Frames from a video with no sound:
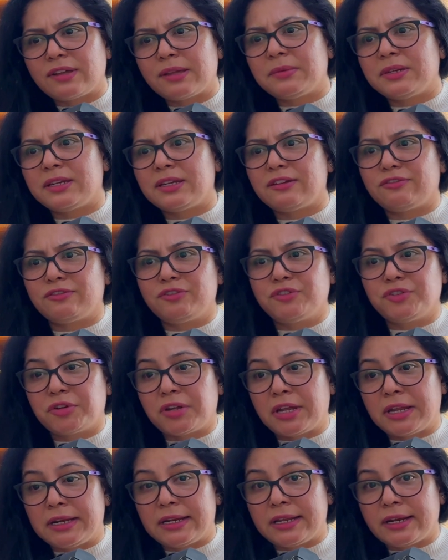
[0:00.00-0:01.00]
mean, I've
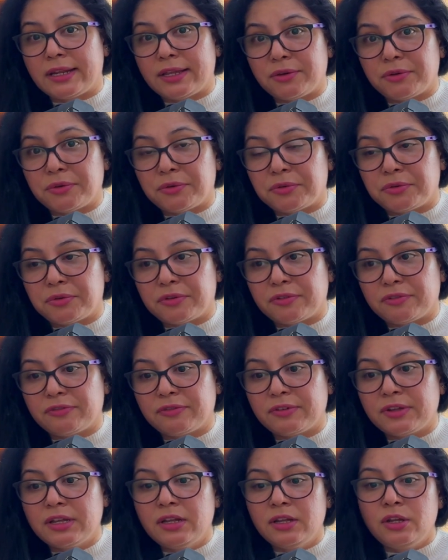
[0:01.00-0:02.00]
tried letting go
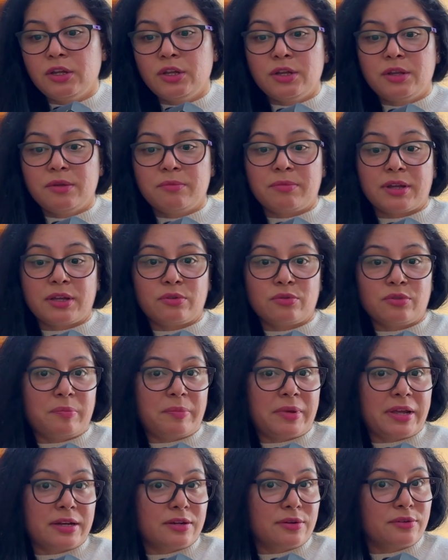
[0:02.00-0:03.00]
of my old
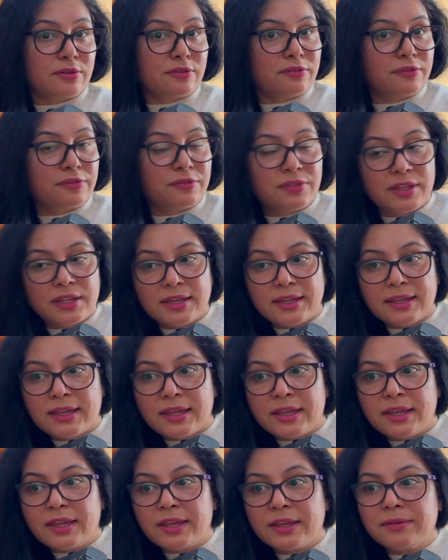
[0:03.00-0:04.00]
pattern of
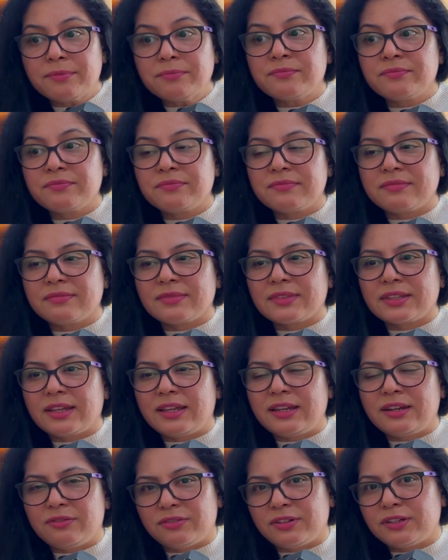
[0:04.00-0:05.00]
thinking.
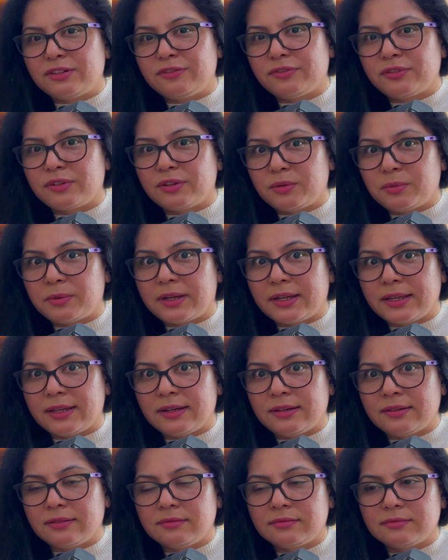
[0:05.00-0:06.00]
It worked for a
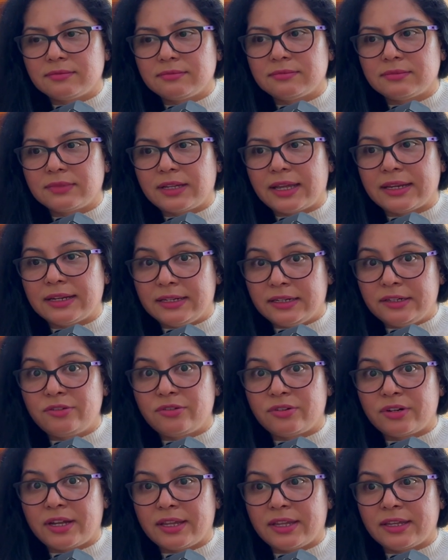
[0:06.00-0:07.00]
while. I did
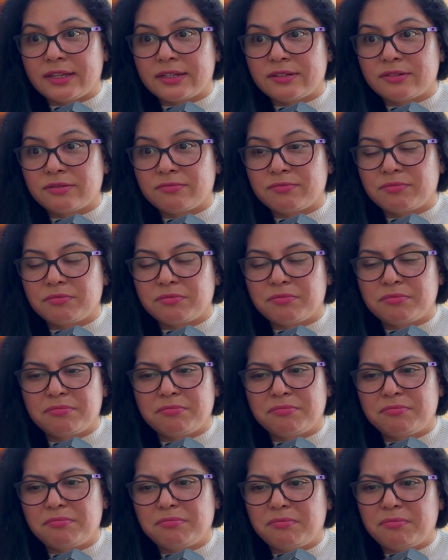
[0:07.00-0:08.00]
try it,
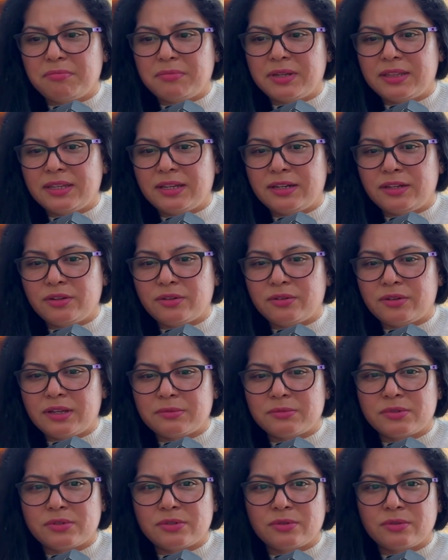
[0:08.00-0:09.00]
but then
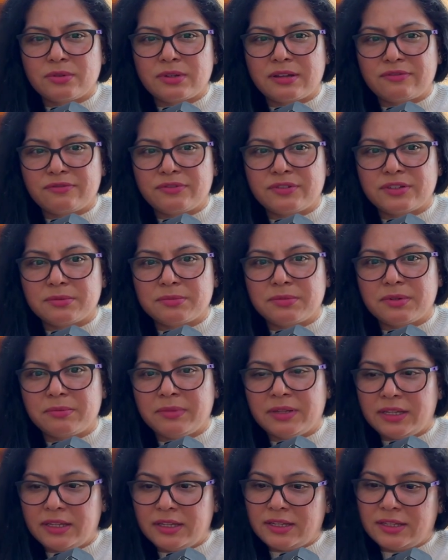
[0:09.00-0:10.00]
I'm so comfortable
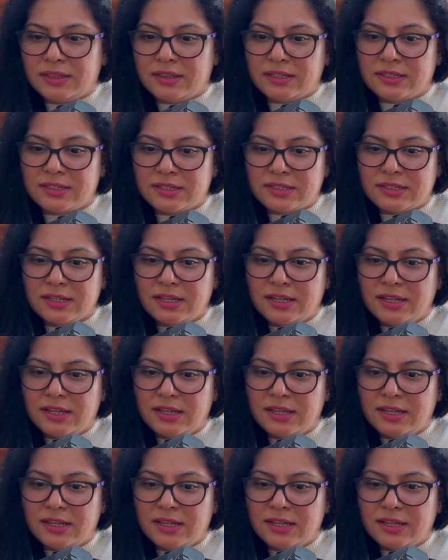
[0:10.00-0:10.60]
being in this